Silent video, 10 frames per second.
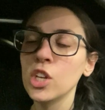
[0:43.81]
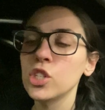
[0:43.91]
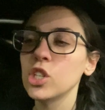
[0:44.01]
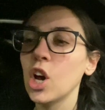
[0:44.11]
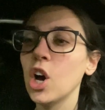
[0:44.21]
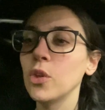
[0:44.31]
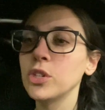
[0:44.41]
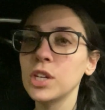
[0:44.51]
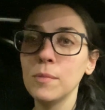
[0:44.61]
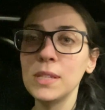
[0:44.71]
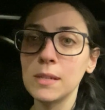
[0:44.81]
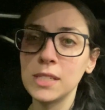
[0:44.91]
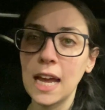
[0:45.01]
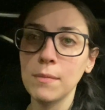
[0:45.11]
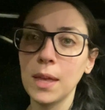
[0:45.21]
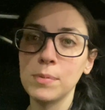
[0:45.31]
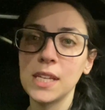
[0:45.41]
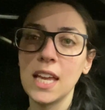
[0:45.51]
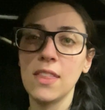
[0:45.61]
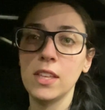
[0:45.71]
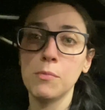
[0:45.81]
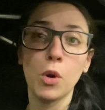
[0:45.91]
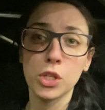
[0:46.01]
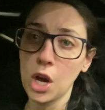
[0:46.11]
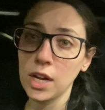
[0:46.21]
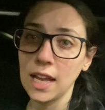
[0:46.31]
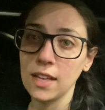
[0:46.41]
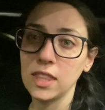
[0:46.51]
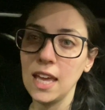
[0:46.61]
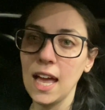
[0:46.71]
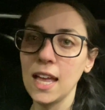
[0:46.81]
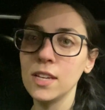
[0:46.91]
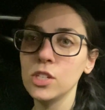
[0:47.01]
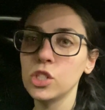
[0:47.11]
So there's going to be some time-lapsey and then more talking at the end.